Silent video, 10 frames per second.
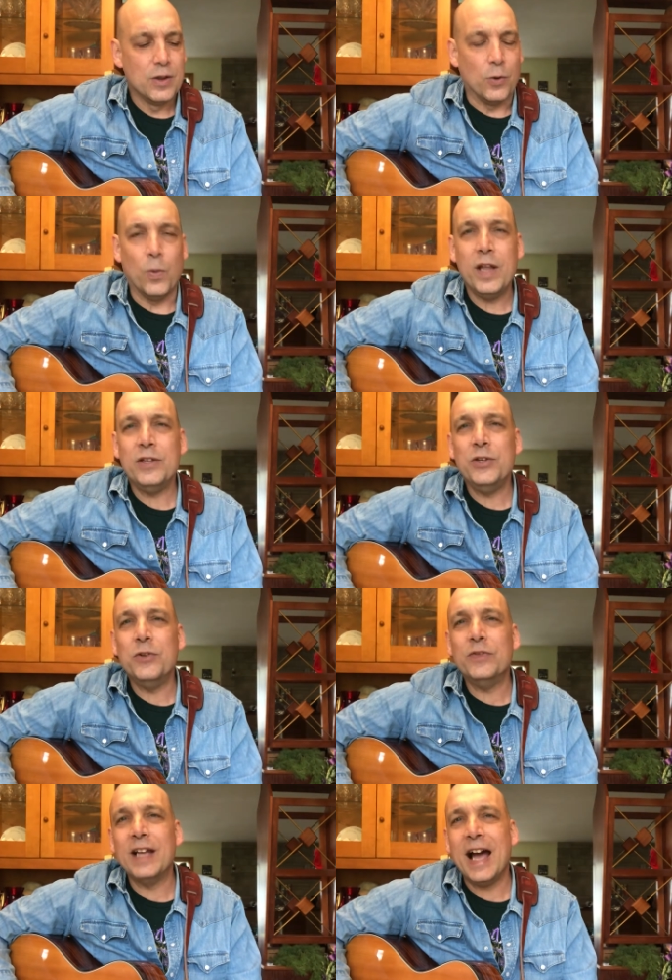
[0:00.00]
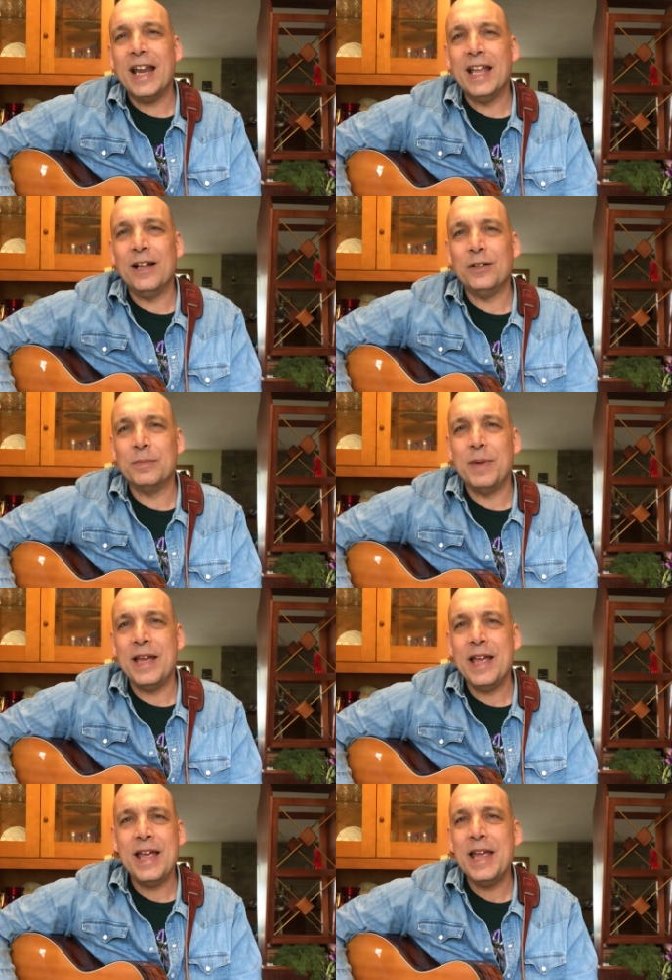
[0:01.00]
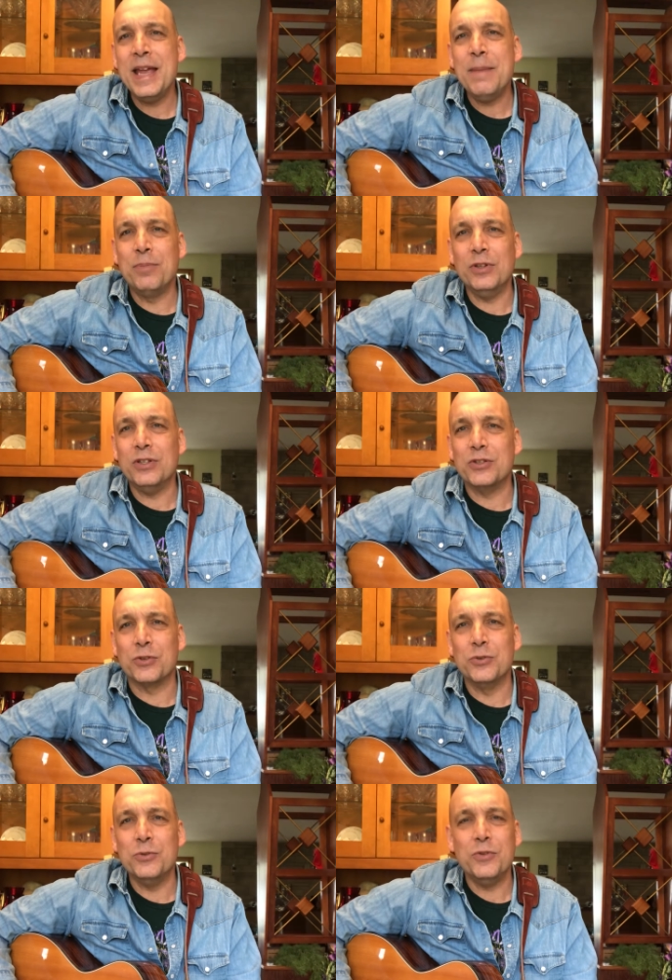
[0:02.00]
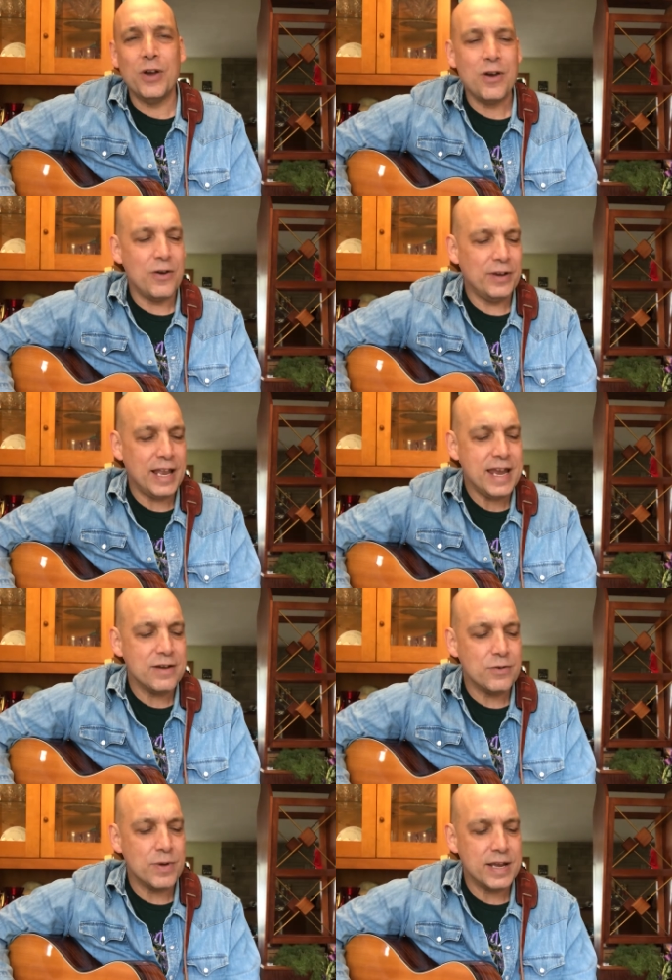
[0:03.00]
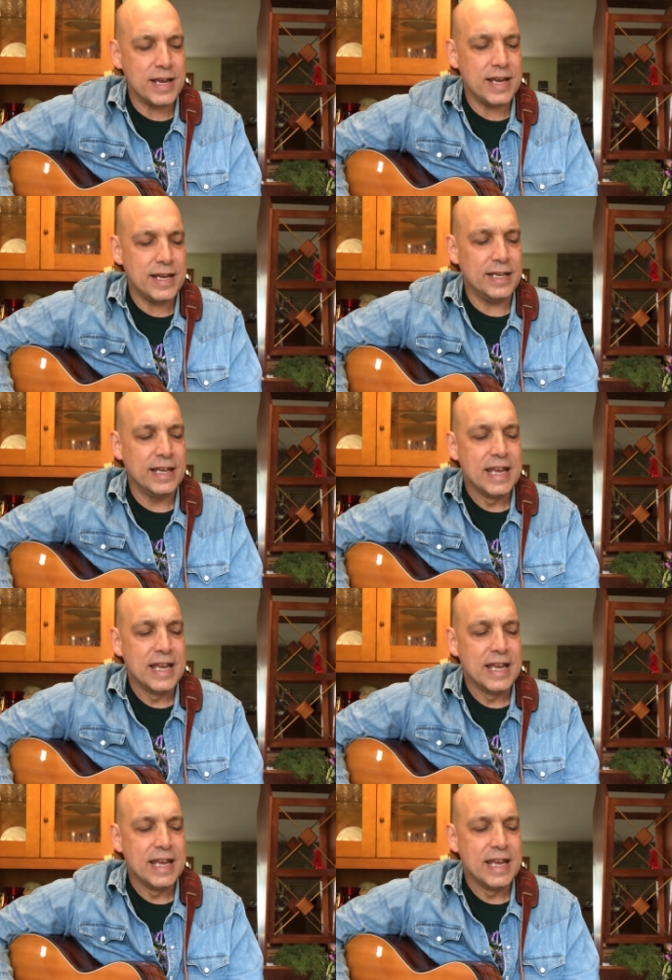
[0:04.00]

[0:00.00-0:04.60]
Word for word: When you've got hell to pay, put the truth on layaway